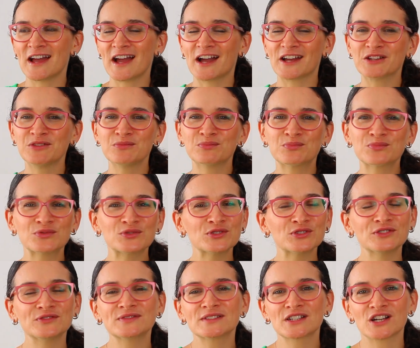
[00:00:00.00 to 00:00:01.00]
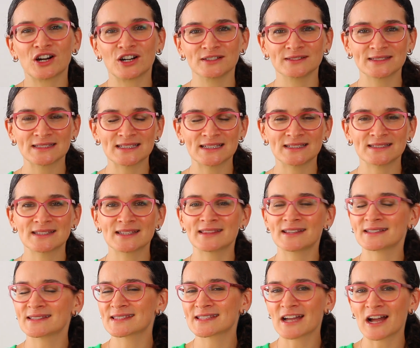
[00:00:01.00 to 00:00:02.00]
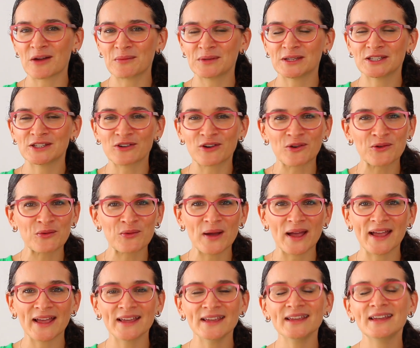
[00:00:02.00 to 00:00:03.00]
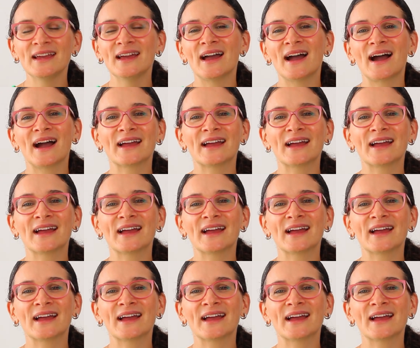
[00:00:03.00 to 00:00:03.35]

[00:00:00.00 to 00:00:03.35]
and improved content that's coming your way.